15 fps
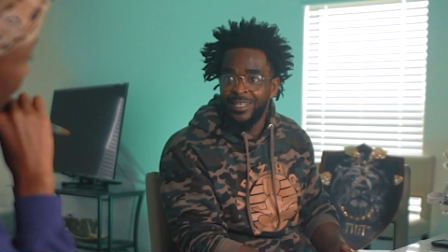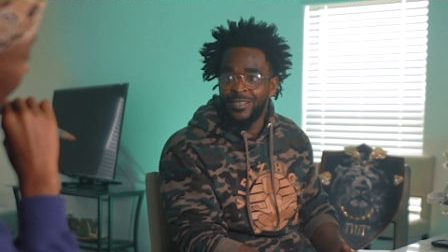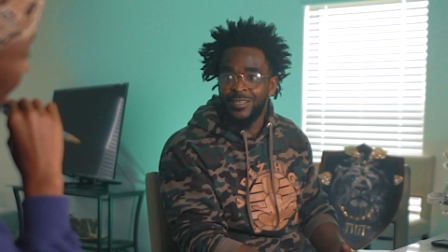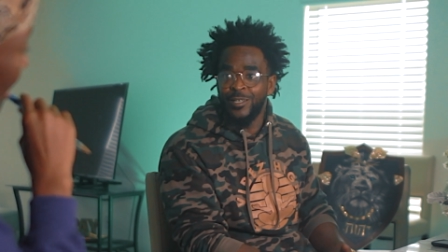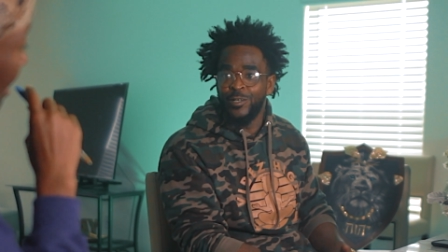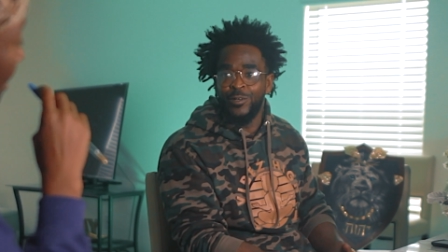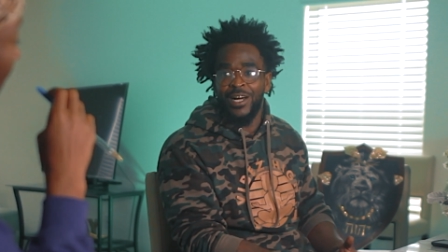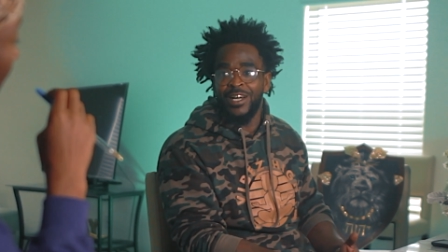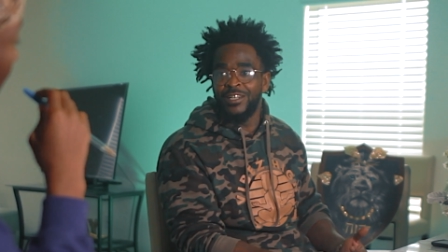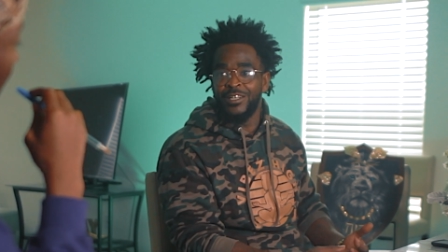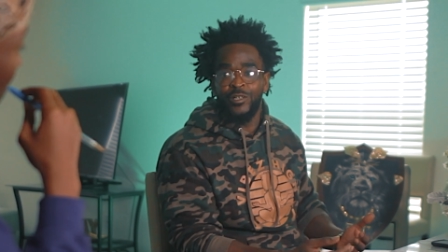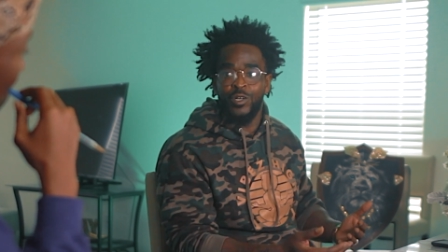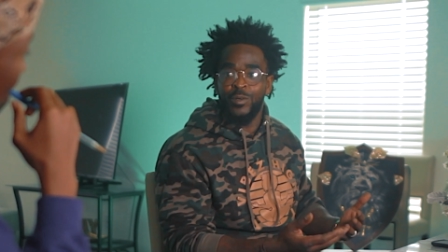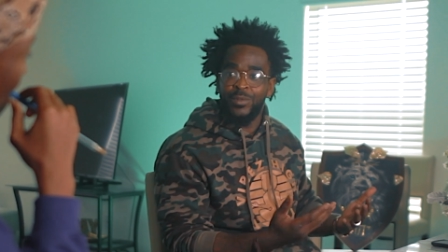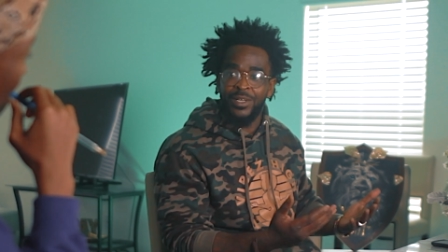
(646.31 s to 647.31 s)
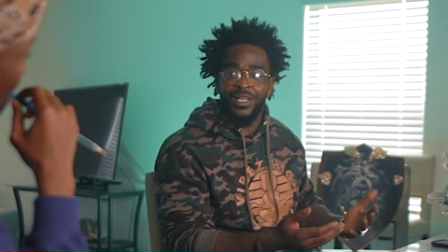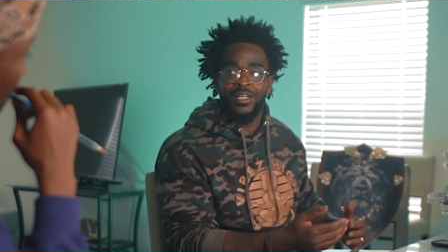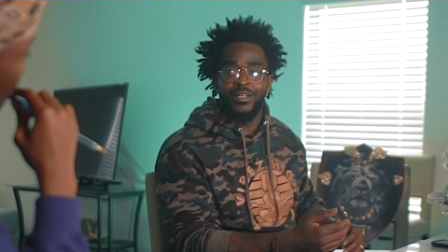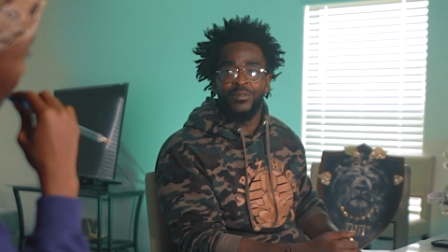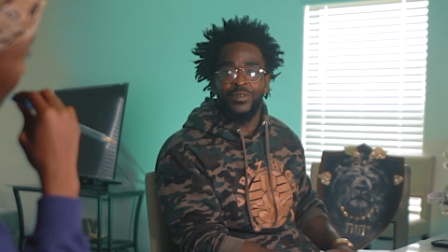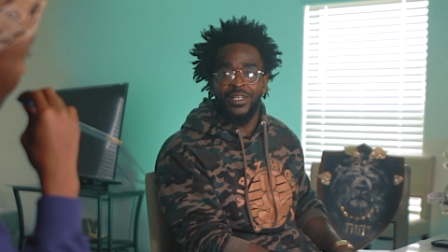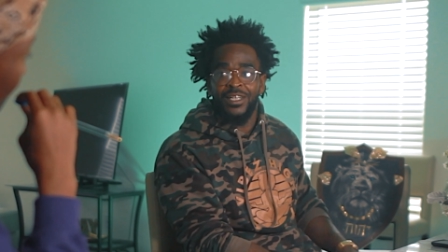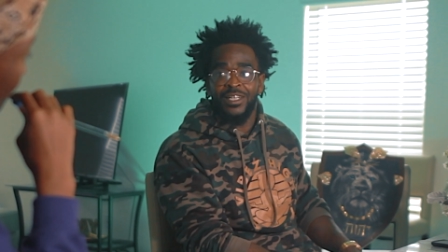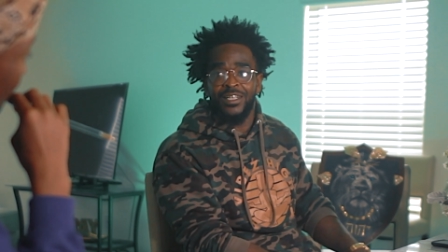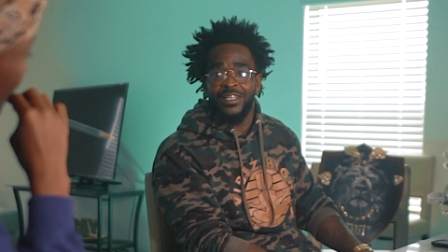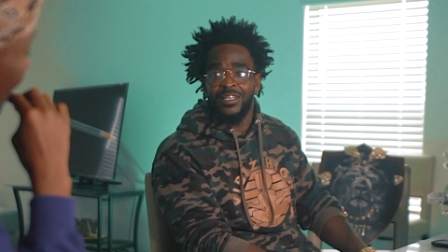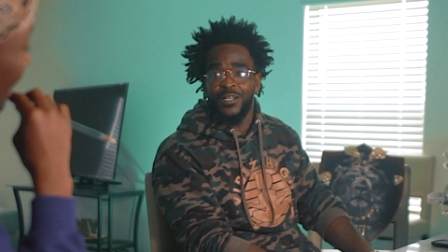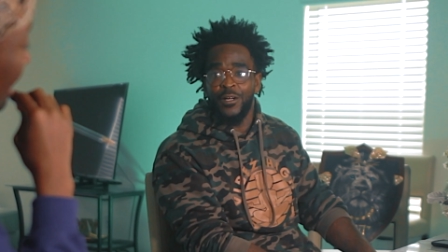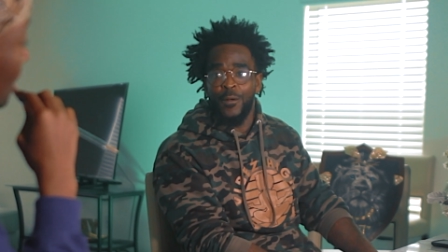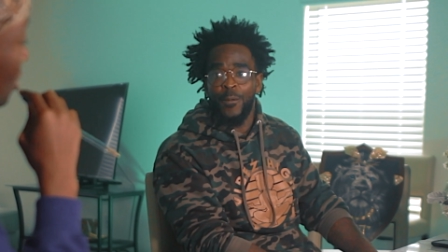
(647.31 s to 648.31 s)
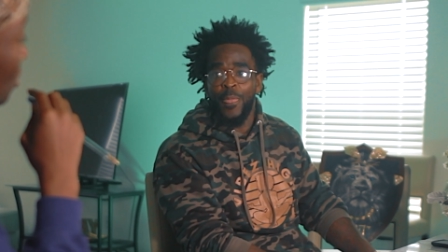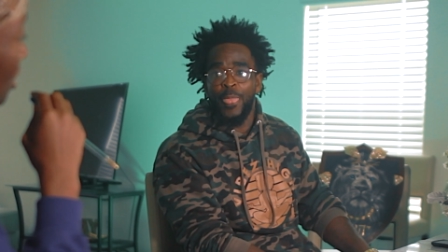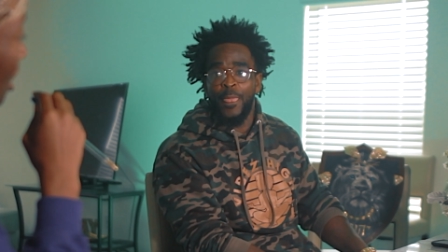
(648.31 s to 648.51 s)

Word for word: So I couldn't do nothing but elevate. How did you mm-hmm.